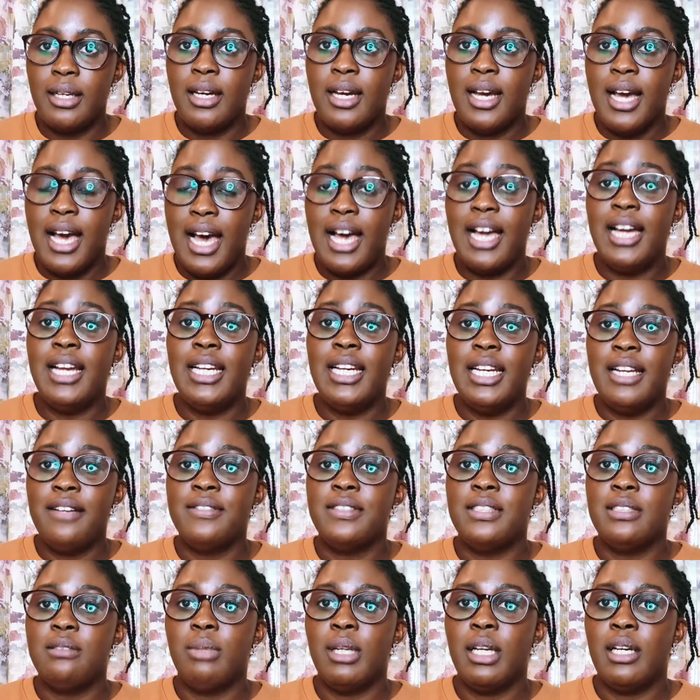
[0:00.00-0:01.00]
I left
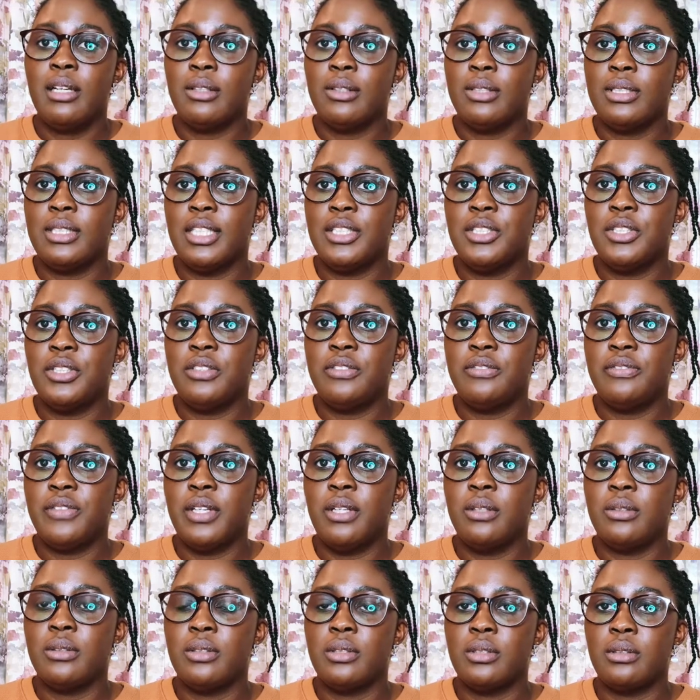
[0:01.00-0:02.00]
it blank because I just
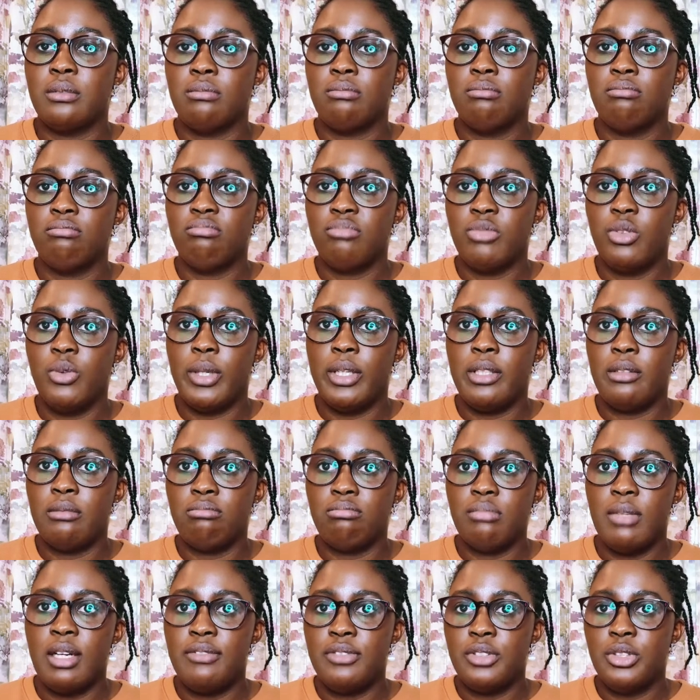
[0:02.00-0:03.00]
felt, what,
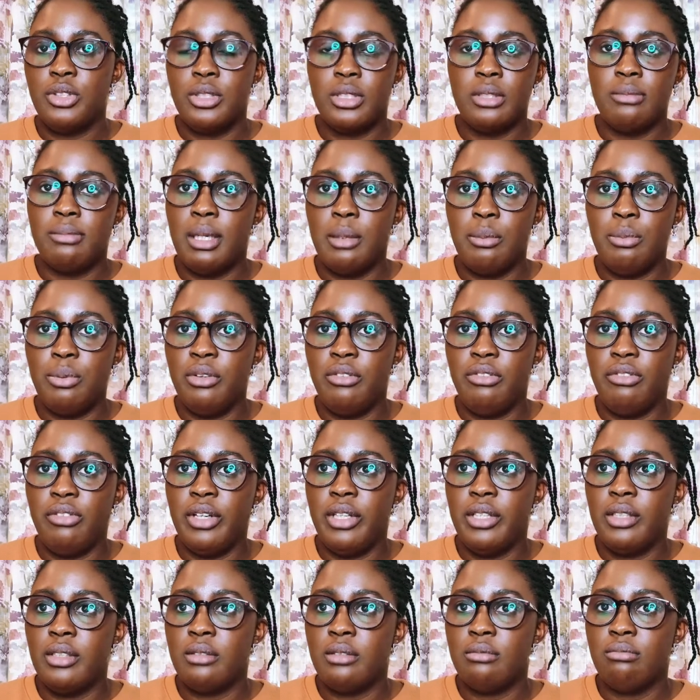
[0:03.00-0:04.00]
I've chosen my
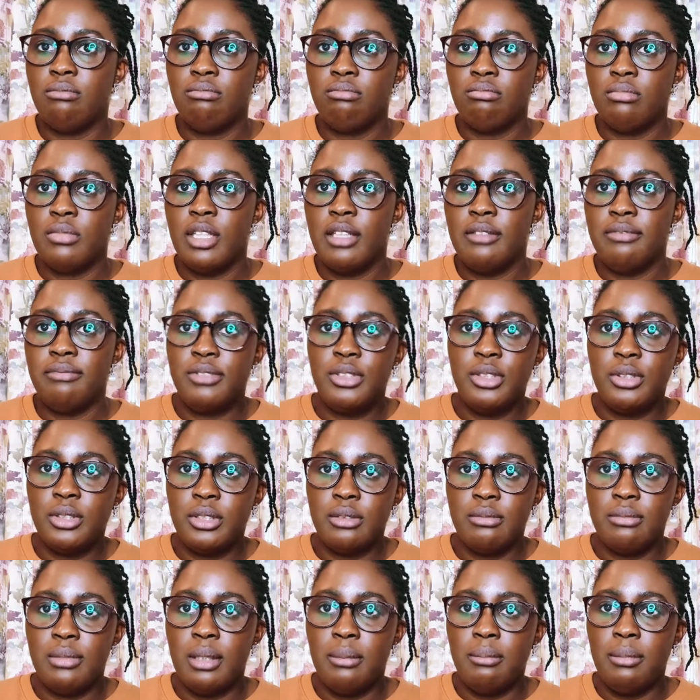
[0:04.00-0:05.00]
preferred, I've
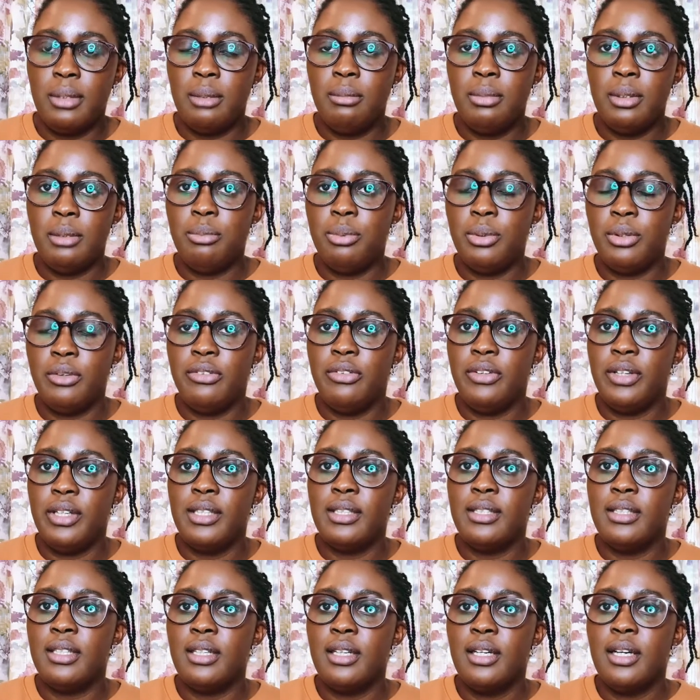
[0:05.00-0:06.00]
chosen my maybe preferred,
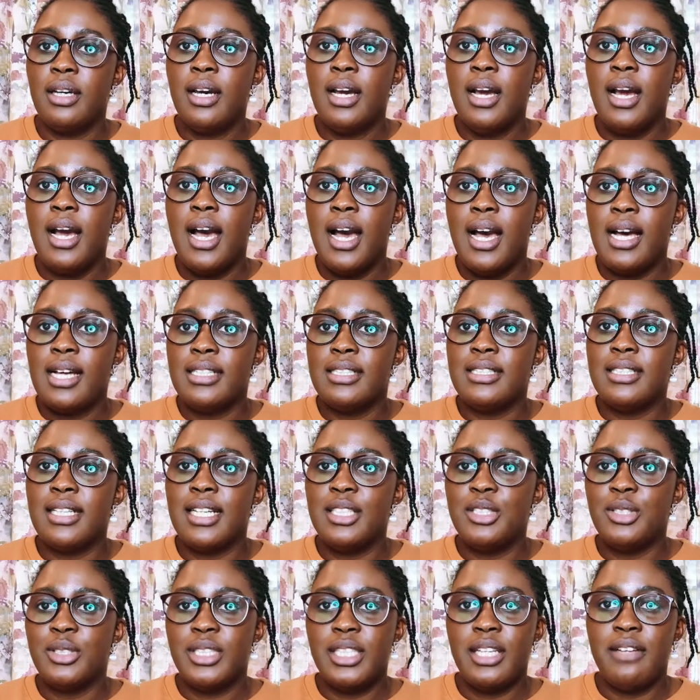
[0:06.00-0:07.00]
and I
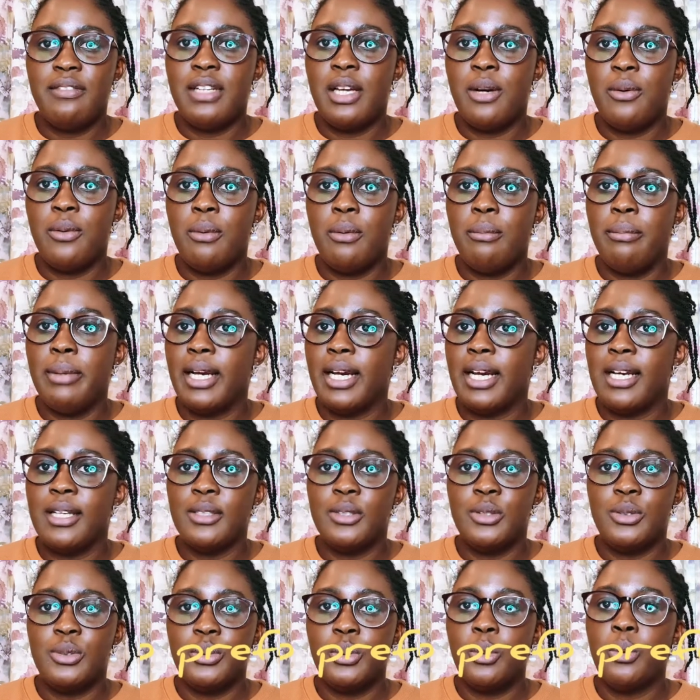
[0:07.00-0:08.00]
just left that one blank, and
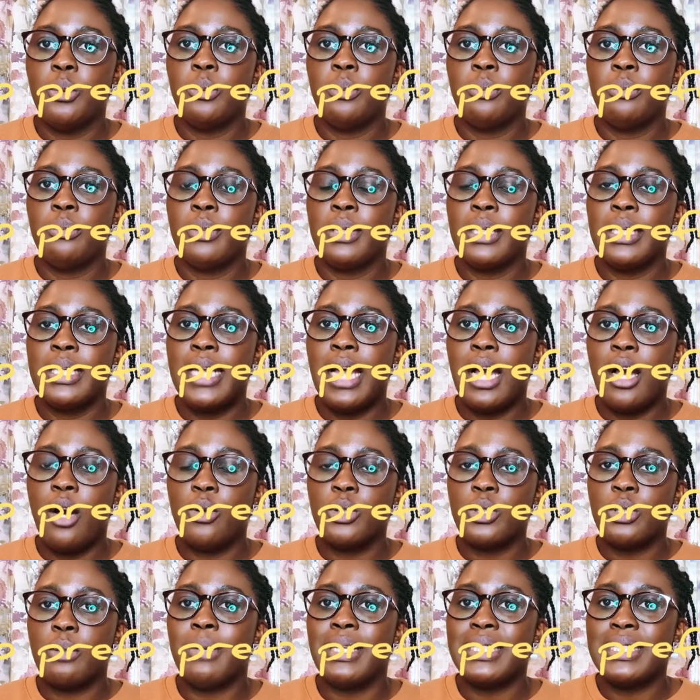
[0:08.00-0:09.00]
so that
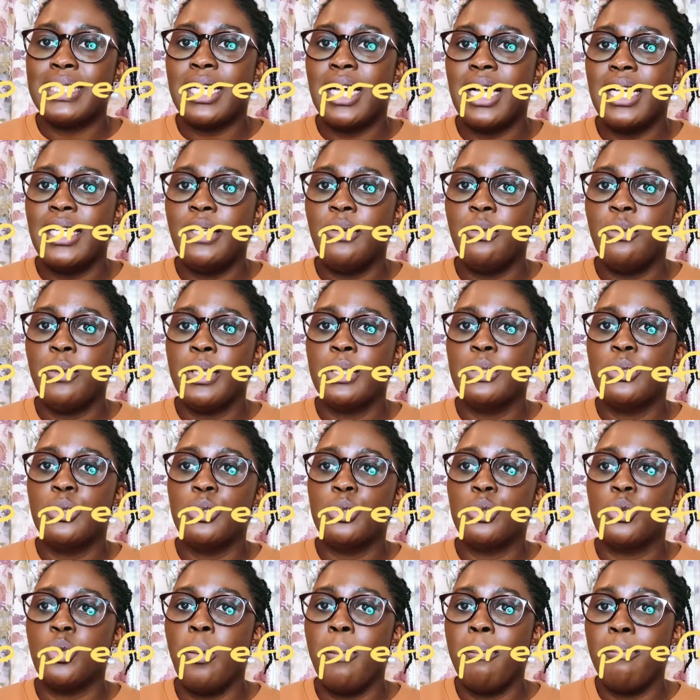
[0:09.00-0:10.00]
automatically went
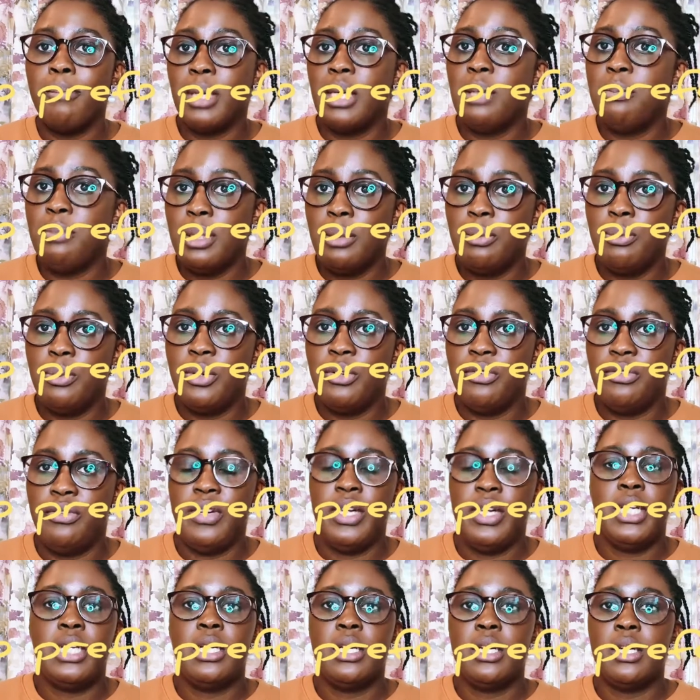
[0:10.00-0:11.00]
to maybe
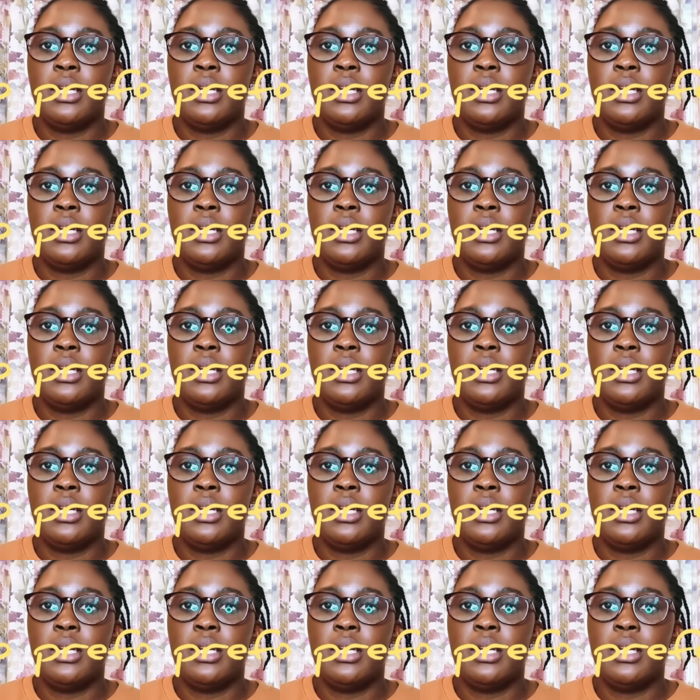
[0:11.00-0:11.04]
preferred,